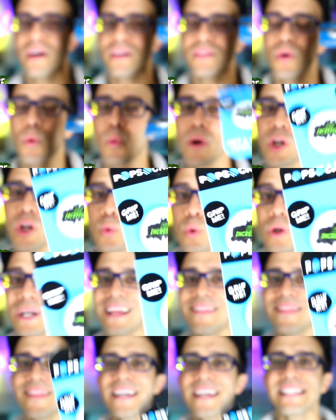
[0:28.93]
The winner will
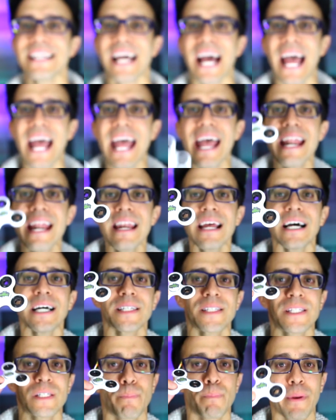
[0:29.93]
get this and a
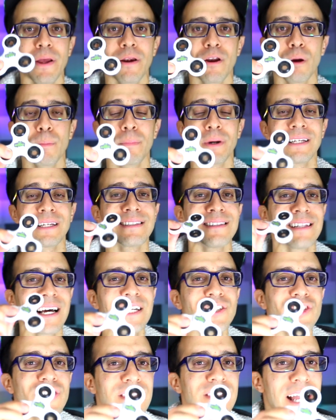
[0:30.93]
spinner, but it's
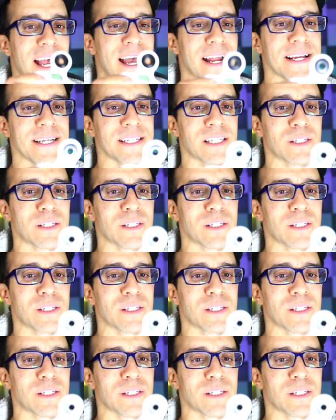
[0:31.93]
not just any